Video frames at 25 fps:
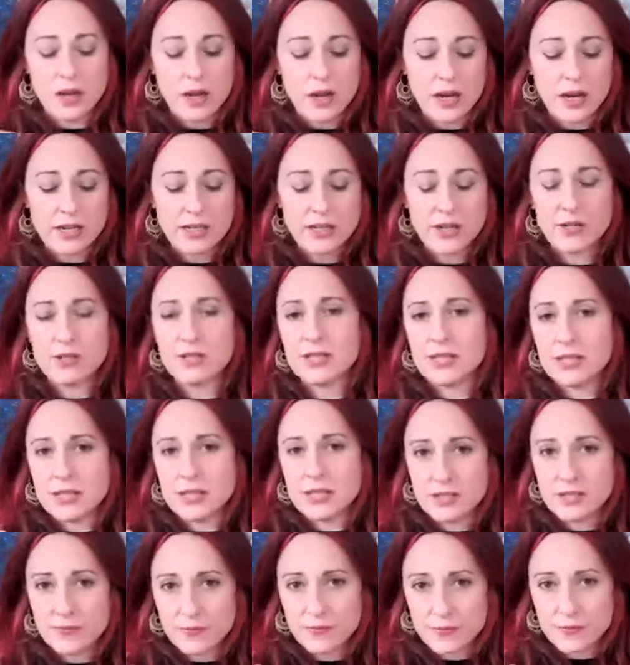I
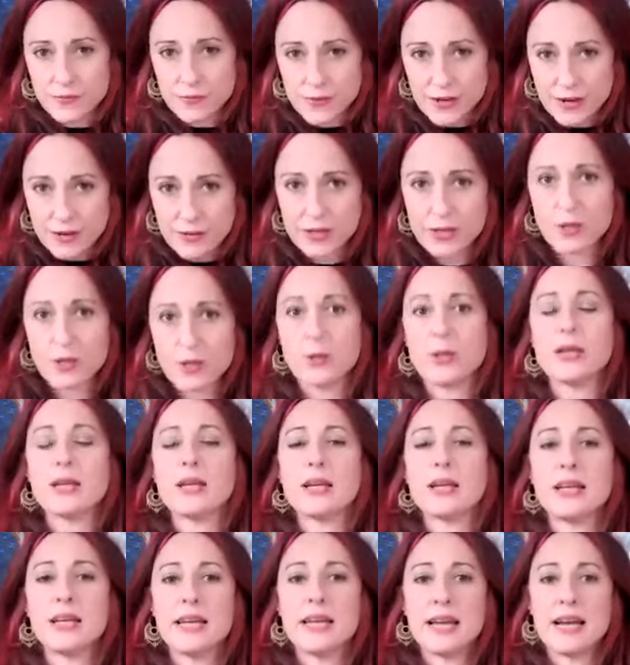noticed very
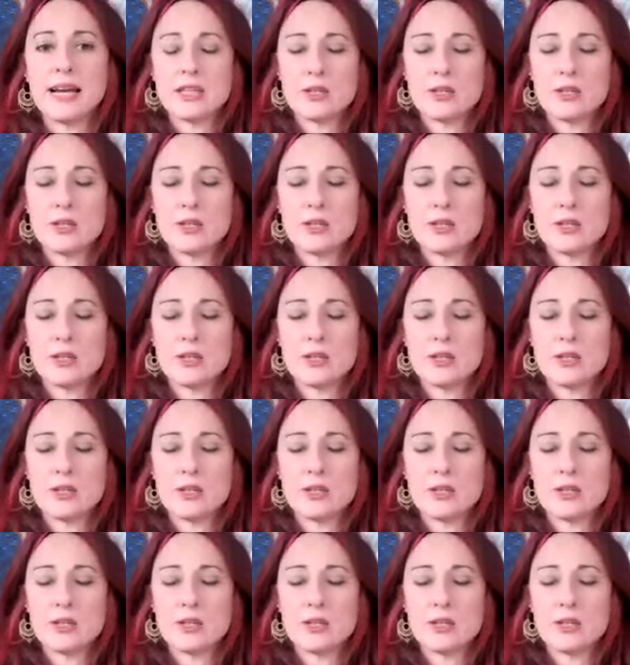quickly